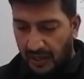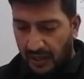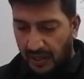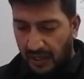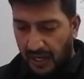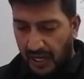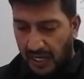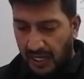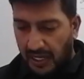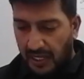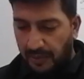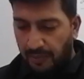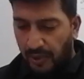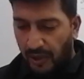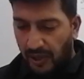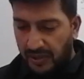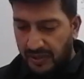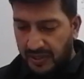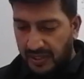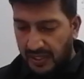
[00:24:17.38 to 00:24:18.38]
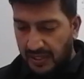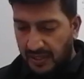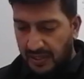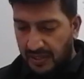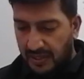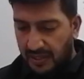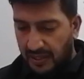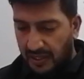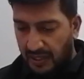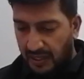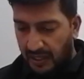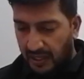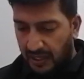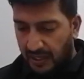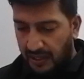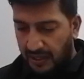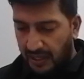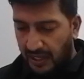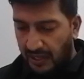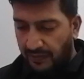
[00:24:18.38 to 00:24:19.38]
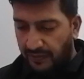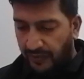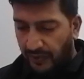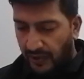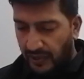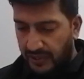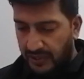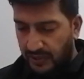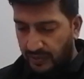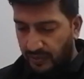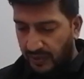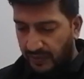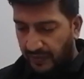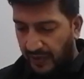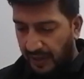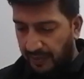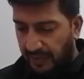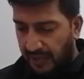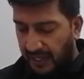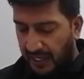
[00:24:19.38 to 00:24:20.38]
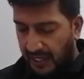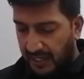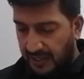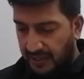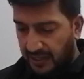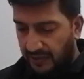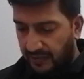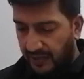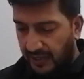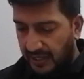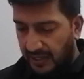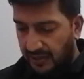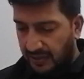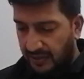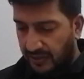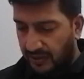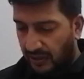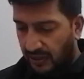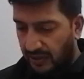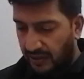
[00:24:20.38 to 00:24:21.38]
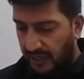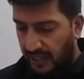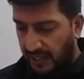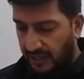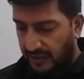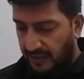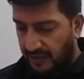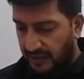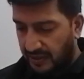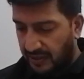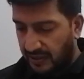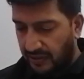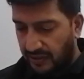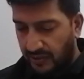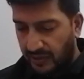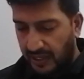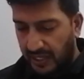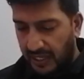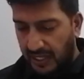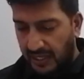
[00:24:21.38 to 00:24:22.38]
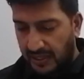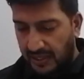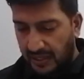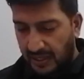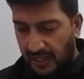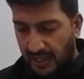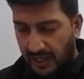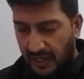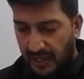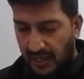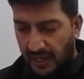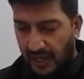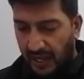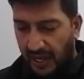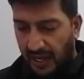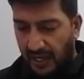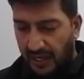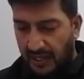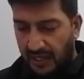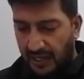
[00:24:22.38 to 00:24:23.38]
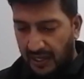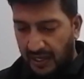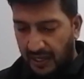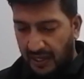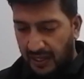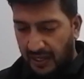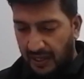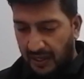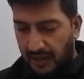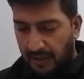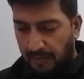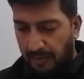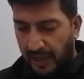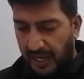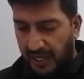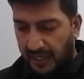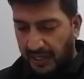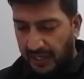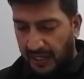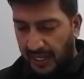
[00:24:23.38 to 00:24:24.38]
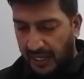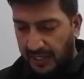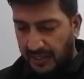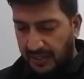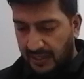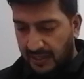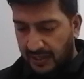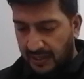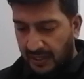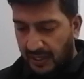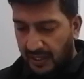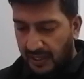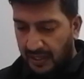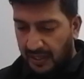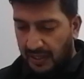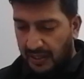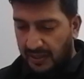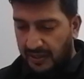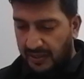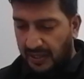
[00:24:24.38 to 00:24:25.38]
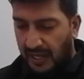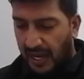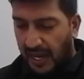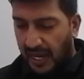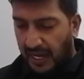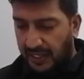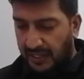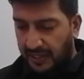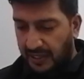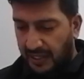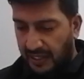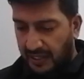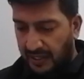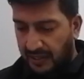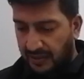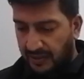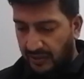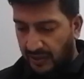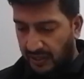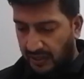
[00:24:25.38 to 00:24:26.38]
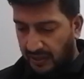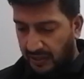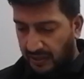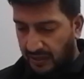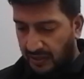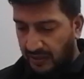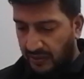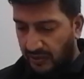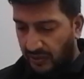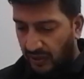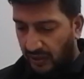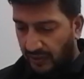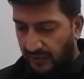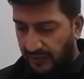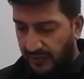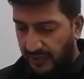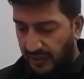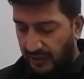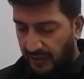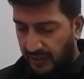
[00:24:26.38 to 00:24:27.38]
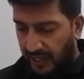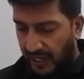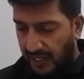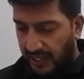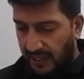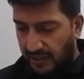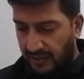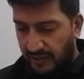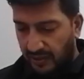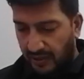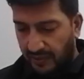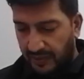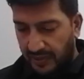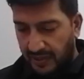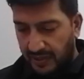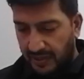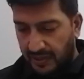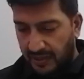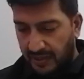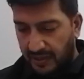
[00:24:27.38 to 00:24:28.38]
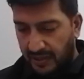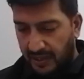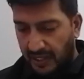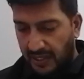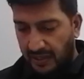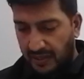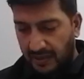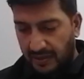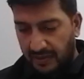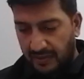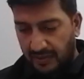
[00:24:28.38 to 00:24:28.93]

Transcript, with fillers: Uh, epoxies uh, reinforced with fiberglass is very strong and resistant to heat. And uh, bakelite is a hard and does not dissolve in organic solvents. Right.